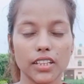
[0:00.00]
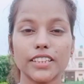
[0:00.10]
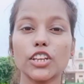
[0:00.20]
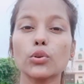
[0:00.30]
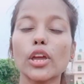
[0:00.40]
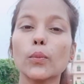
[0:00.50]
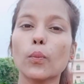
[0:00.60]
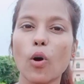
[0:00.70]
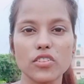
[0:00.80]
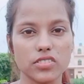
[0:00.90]
then you can
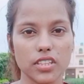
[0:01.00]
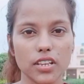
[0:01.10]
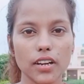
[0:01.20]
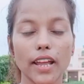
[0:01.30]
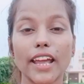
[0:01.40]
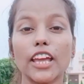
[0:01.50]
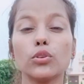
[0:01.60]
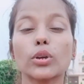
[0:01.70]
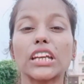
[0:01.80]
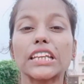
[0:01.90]
pause there and
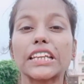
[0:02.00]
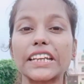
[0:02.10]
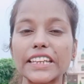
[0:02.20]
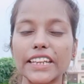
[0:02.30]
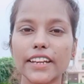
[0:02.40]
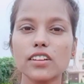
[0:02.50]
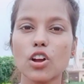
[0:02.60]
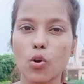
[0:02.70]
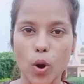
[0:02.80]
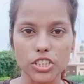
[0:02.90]
you can create
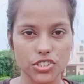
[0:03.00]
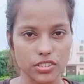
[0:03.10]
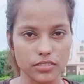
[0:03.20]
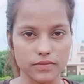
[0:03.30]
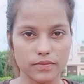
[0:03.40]
question.